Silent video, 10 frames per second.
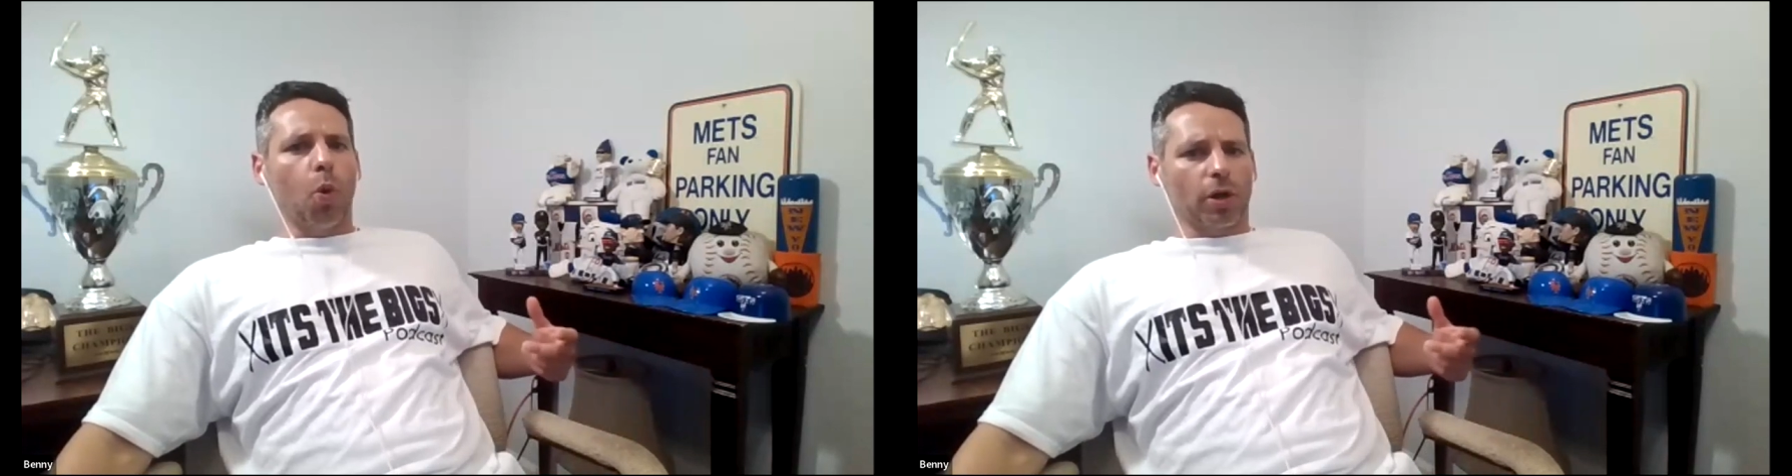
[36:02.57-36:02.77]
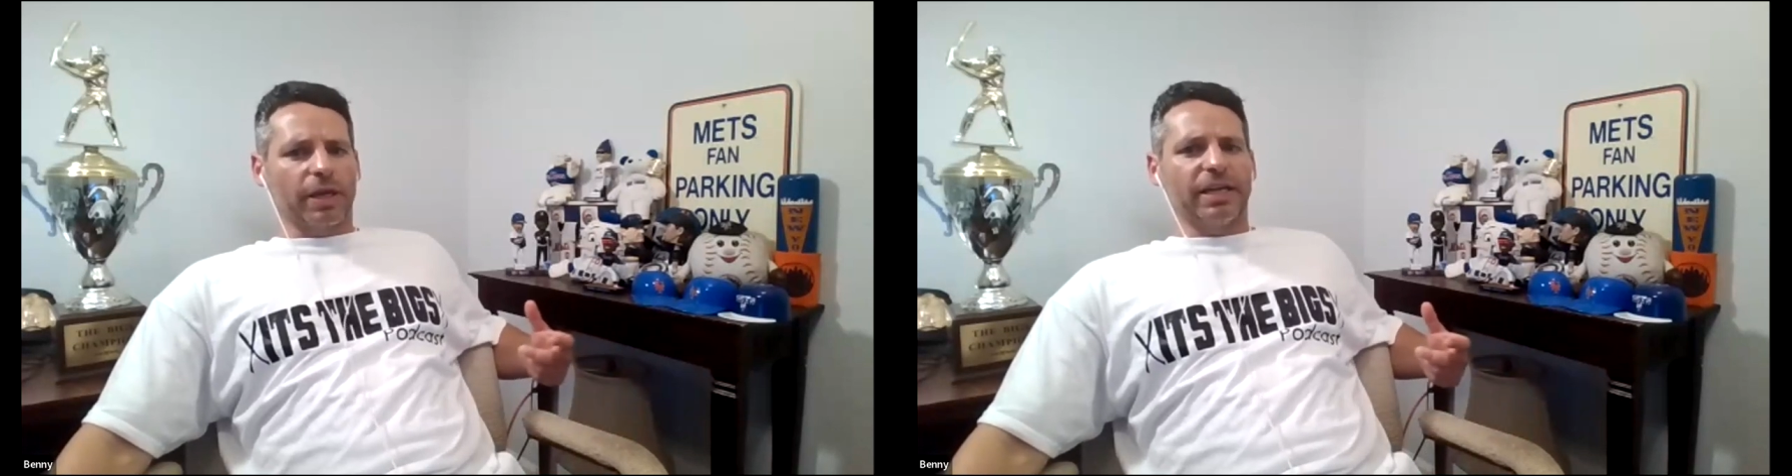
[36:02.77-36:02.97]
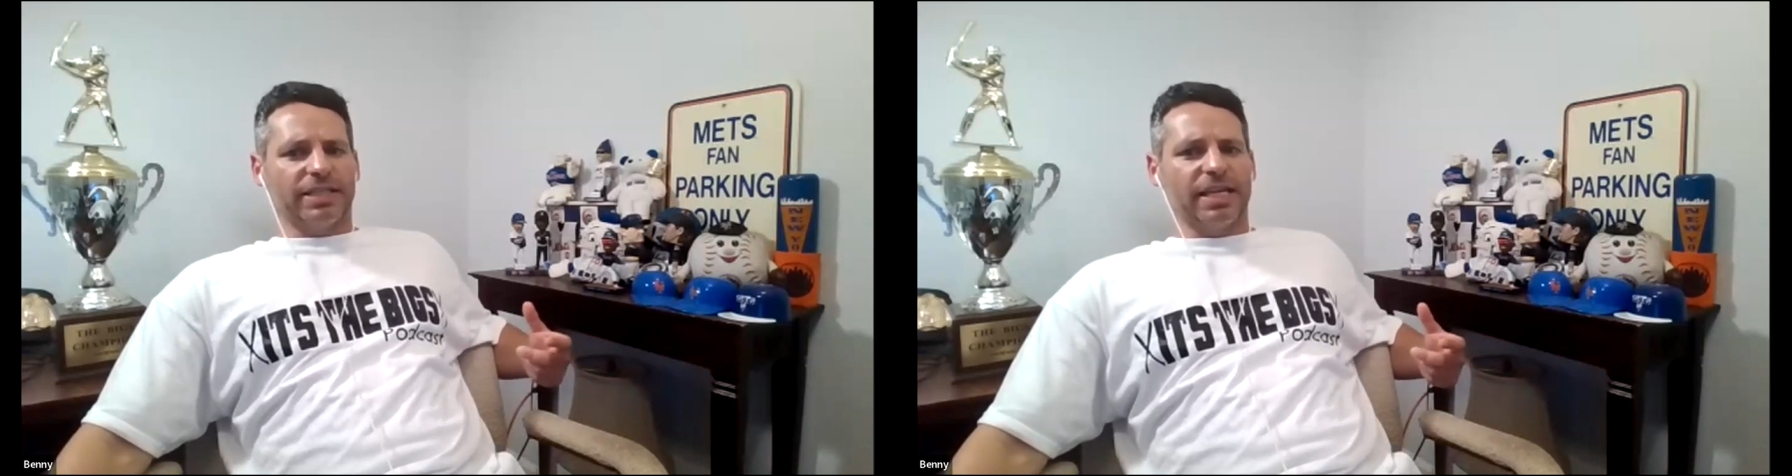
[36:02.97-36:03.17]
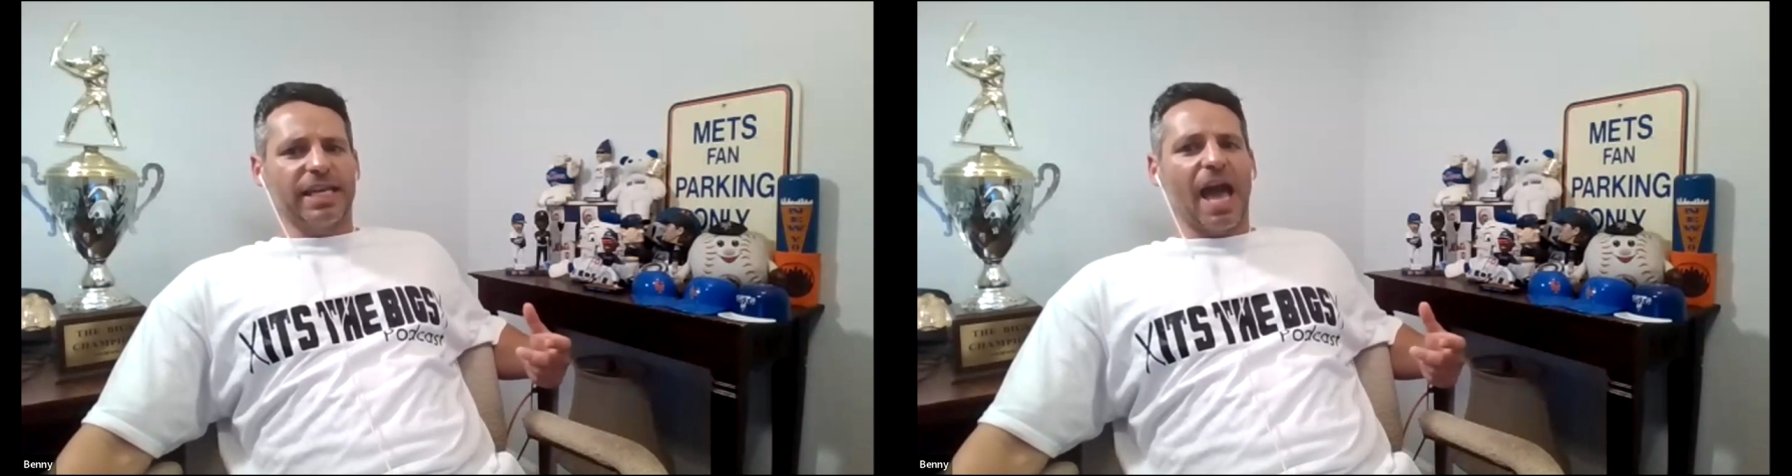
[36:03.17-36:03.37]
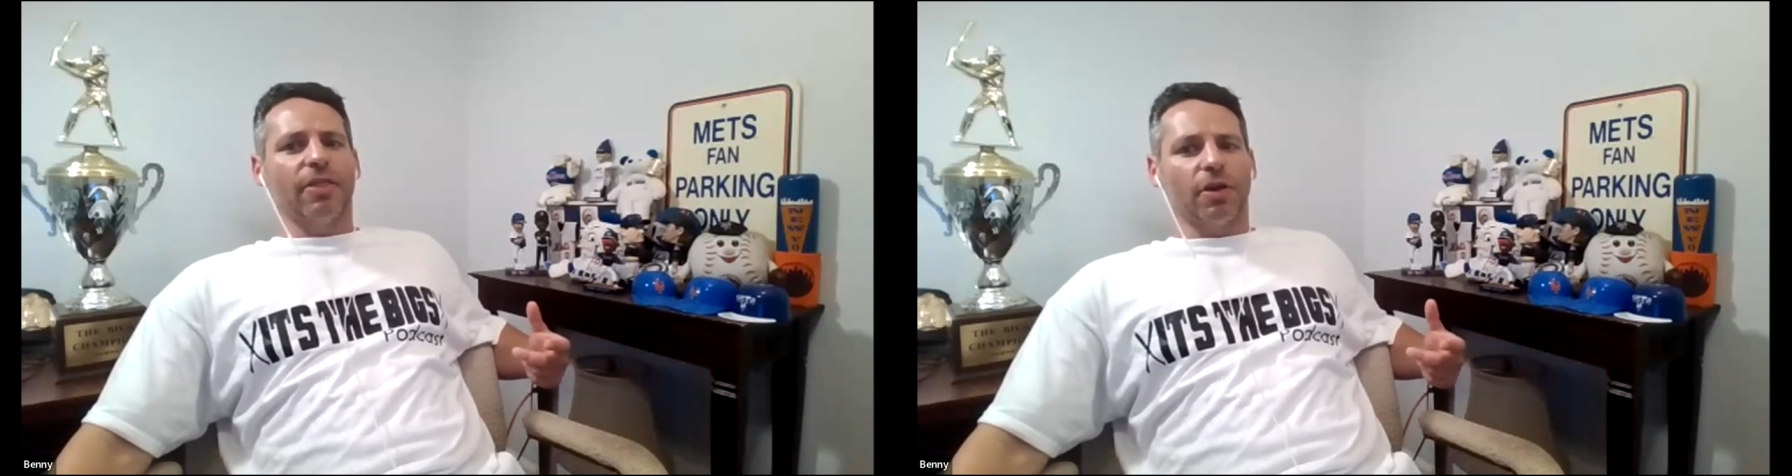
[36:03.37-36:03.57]
working
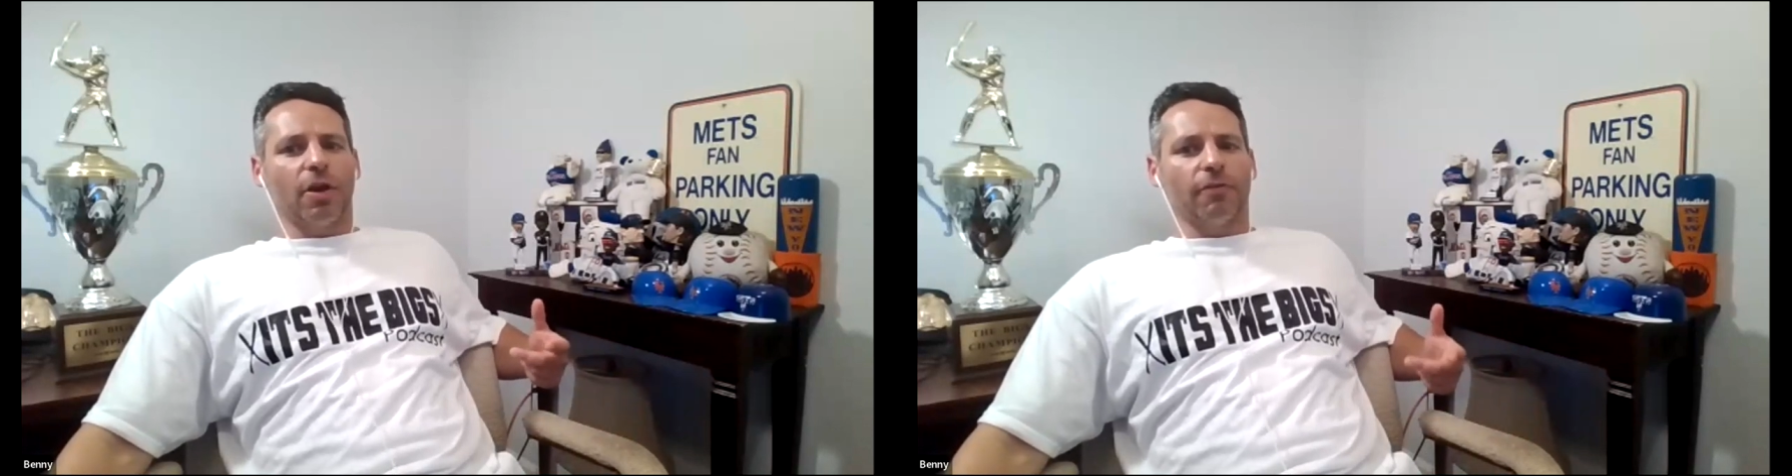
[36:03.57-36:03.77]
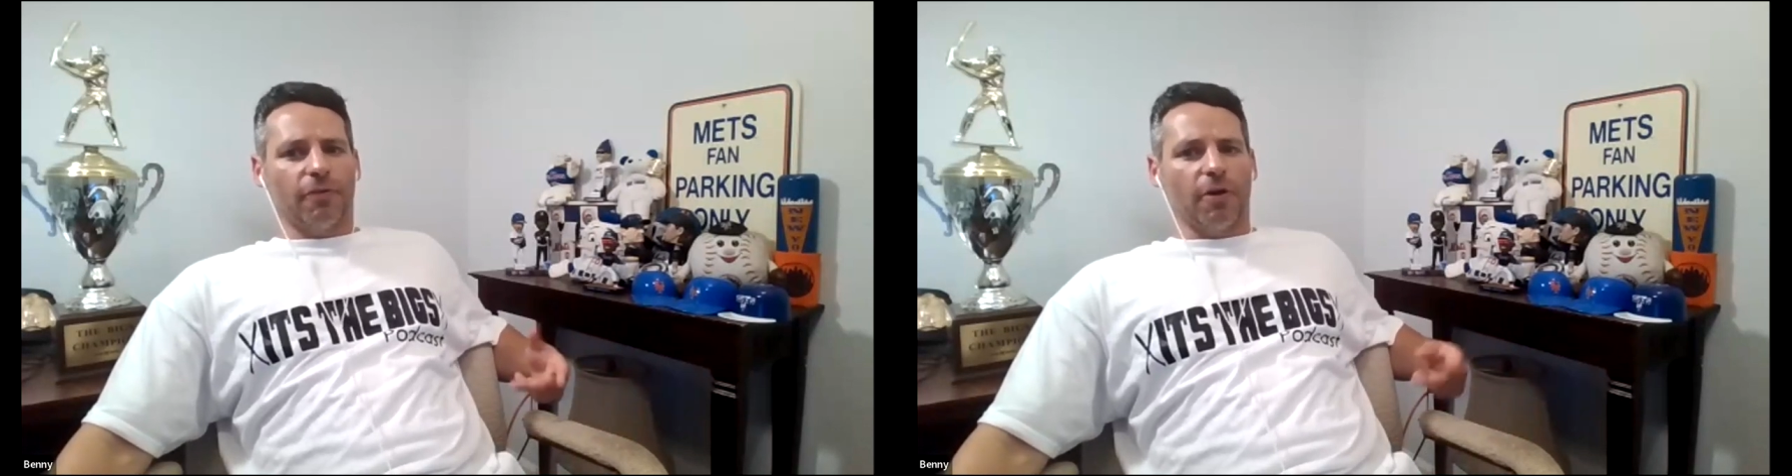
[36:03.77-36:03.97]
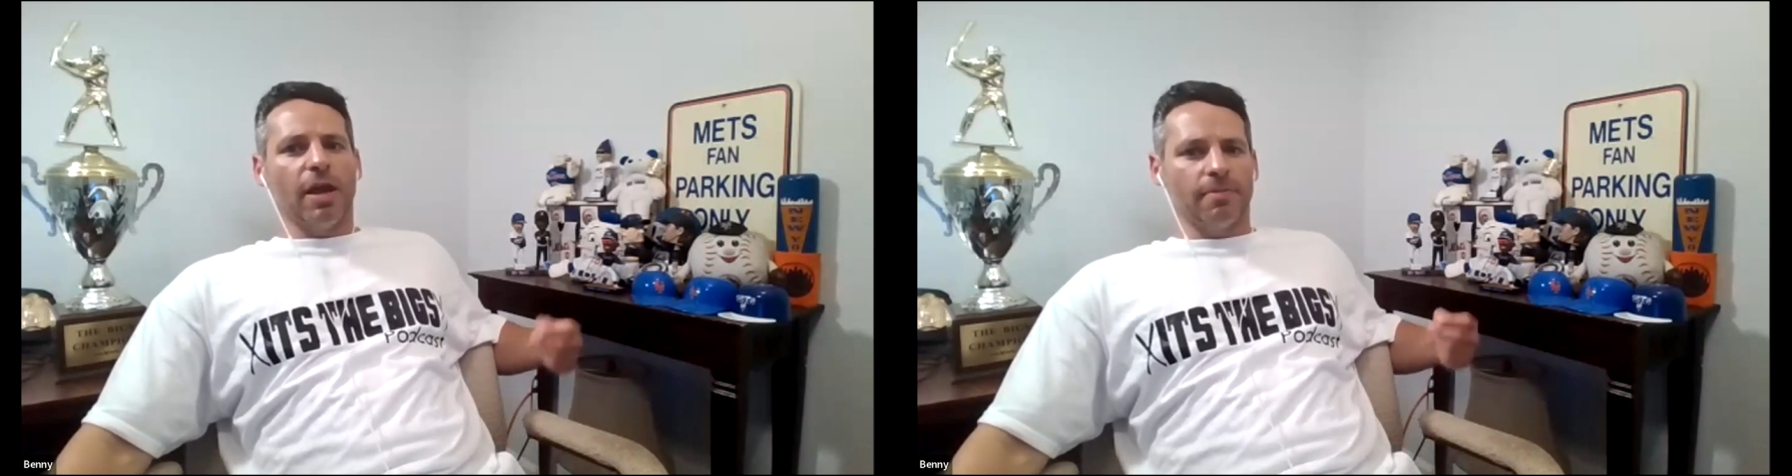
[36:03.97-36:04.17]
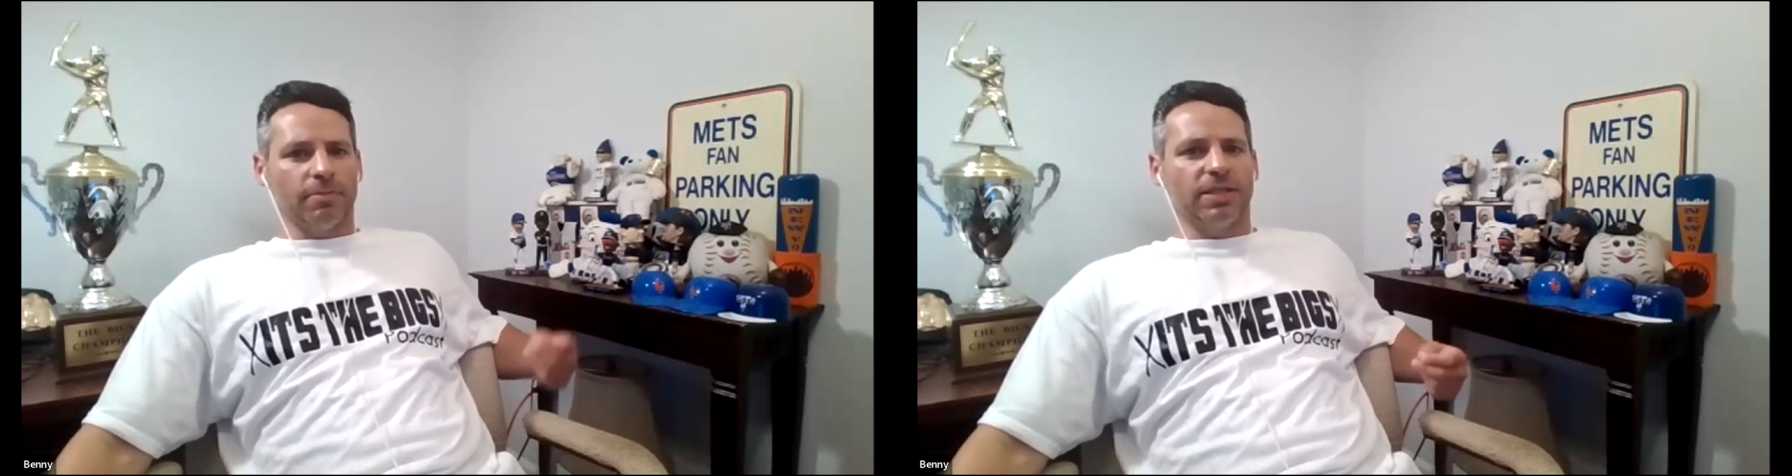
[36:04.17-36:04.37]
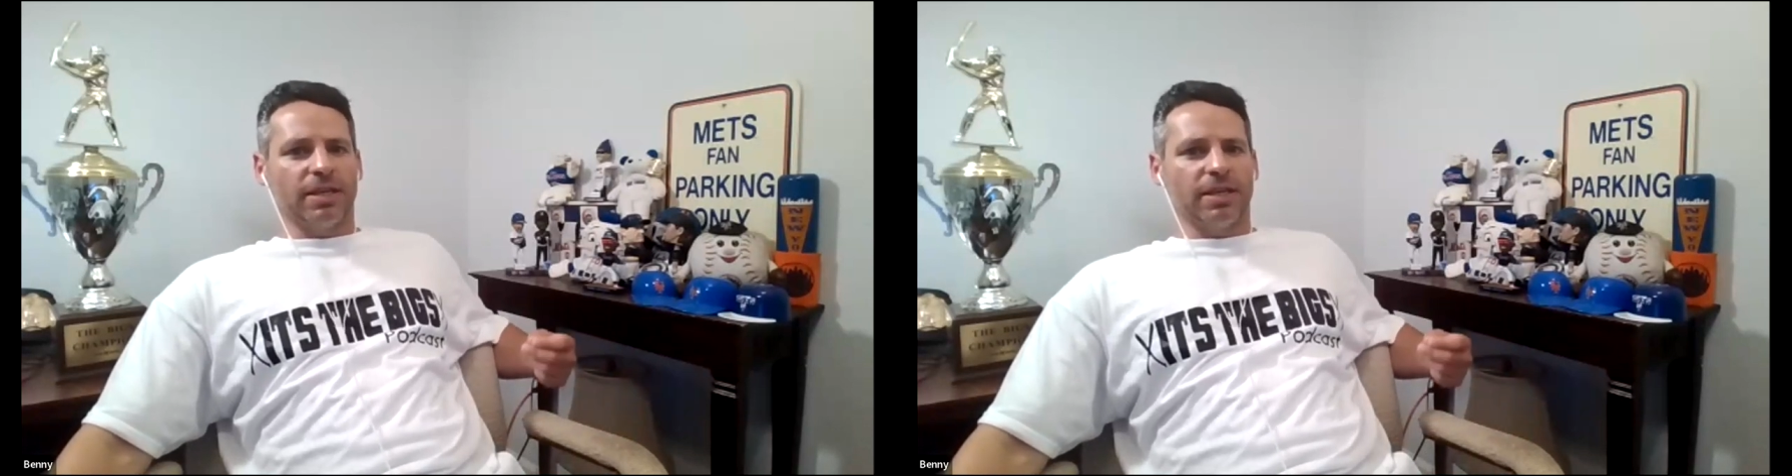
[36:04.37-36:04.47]
together for him